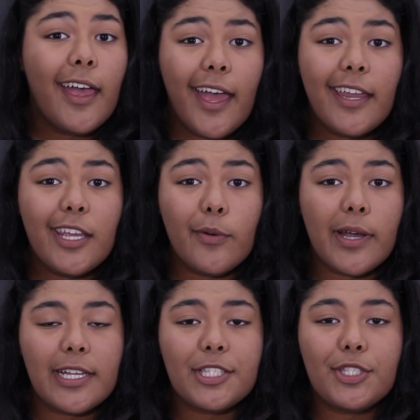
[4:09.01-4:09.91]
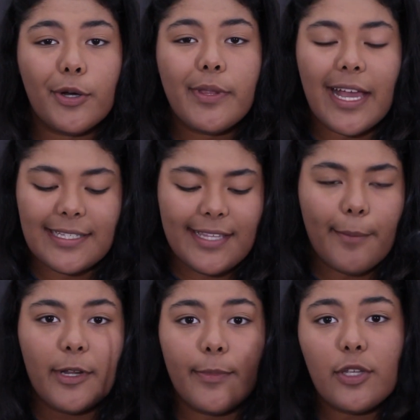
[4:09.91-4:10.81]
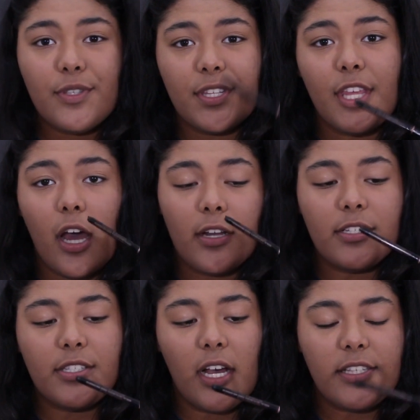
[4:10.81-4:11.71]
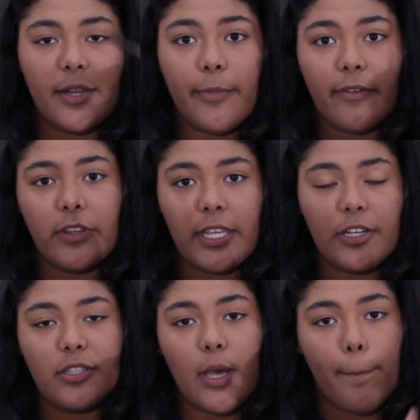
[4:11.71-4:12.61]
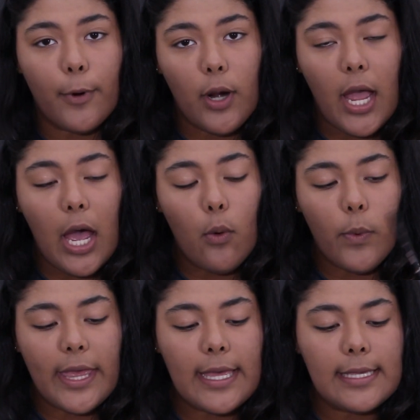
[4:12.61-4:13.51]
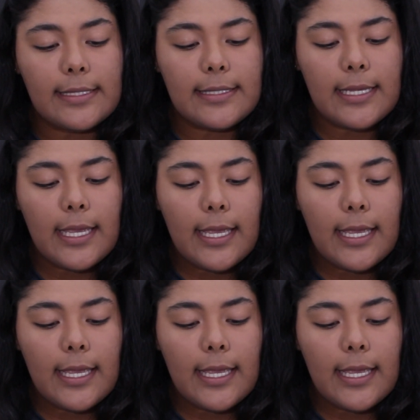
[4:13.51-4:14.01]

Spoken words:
Anyway, so yes, I'm gonna be using the Anastasia Beverly Hills Brow Wiz